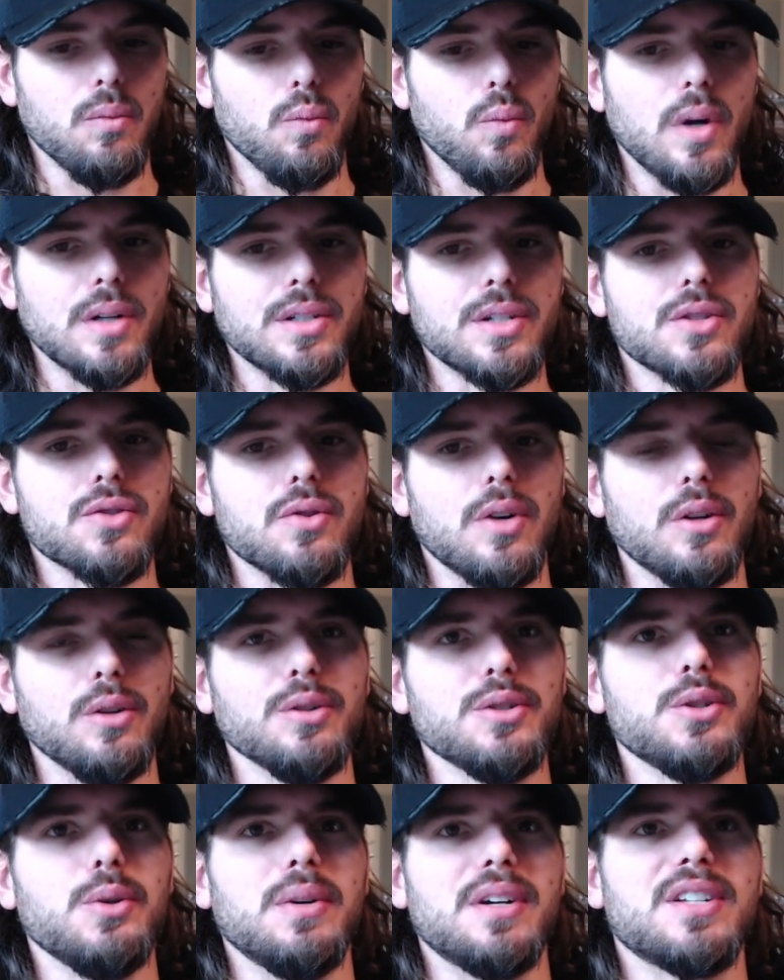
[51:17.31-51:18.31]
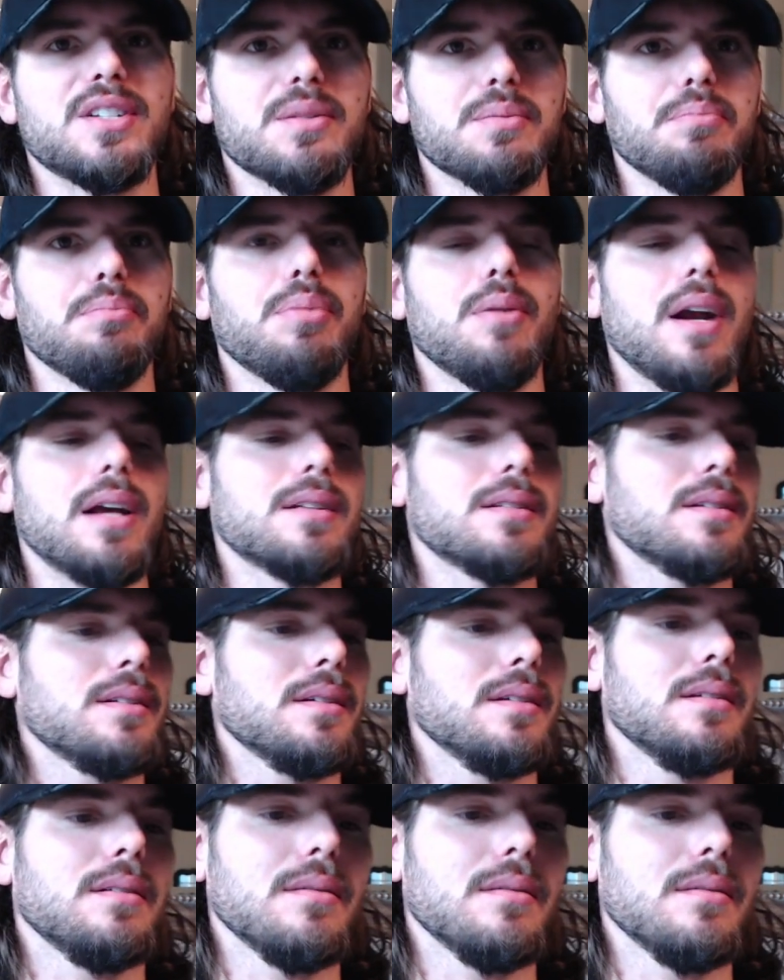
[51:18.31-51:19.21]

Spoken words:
one struggle to express